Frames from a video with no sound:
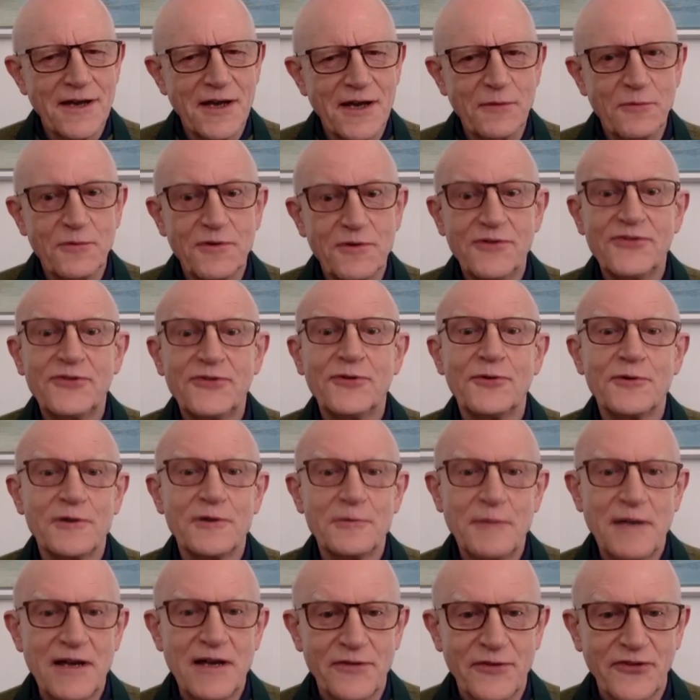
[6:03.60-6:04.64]
I would talk
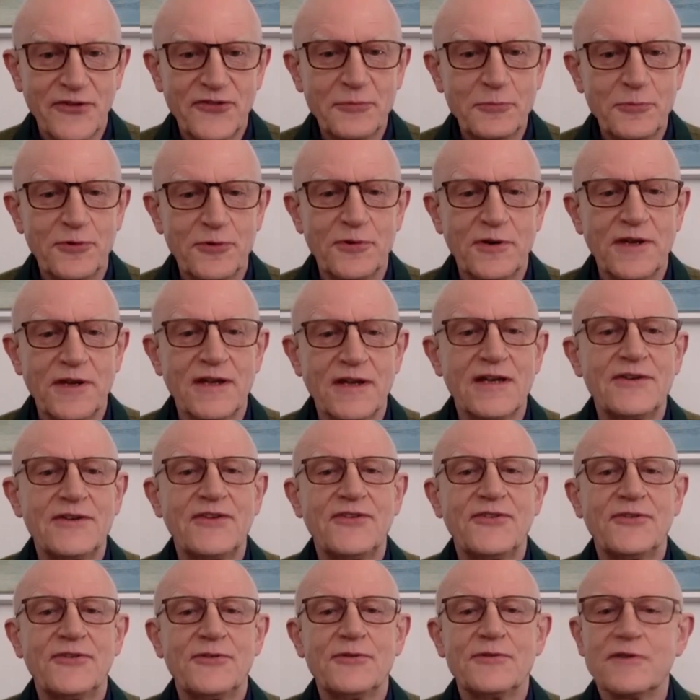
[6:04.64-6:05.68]
about this morning. I
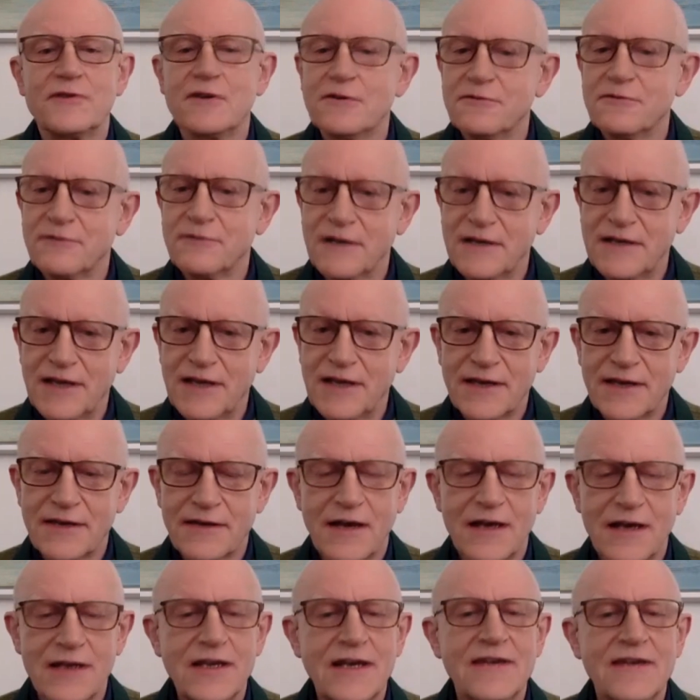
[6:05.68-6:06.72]
just thought, oh, I like
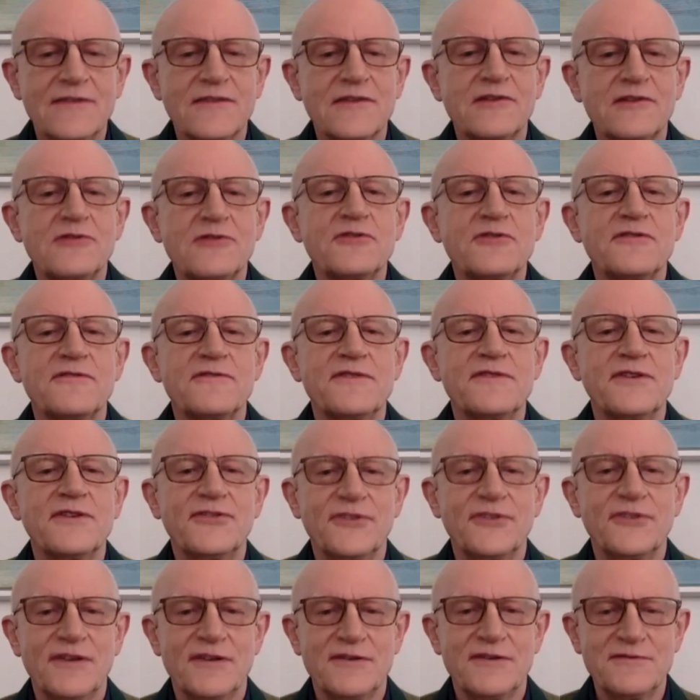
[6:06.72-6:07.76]
the look of
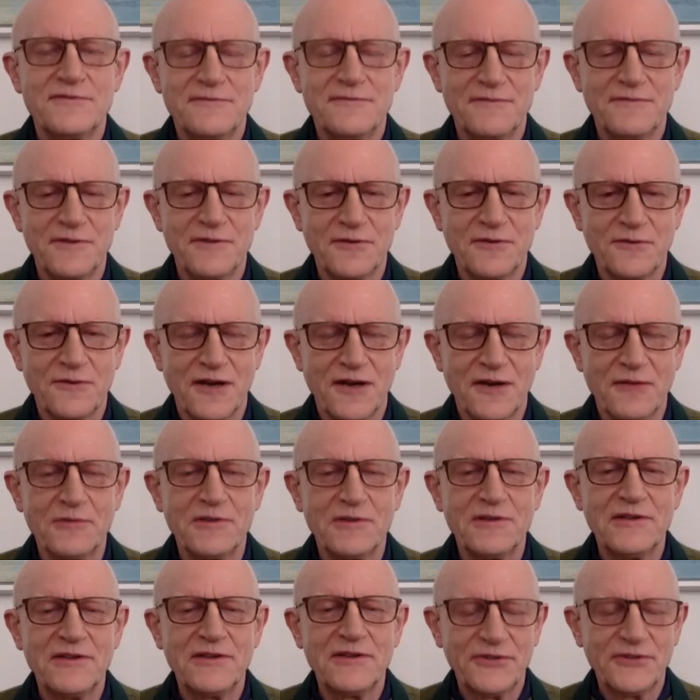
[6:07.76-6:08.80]
this interview. I
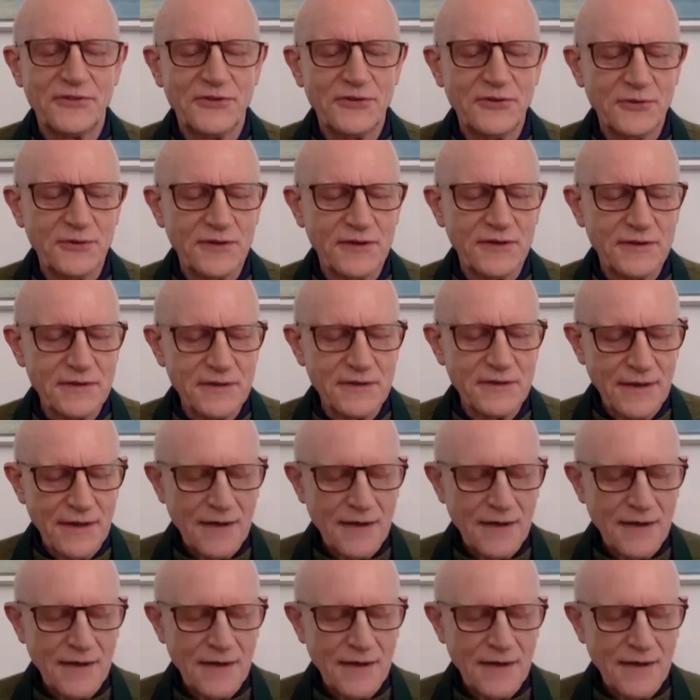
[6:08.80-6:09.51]
will listen to it.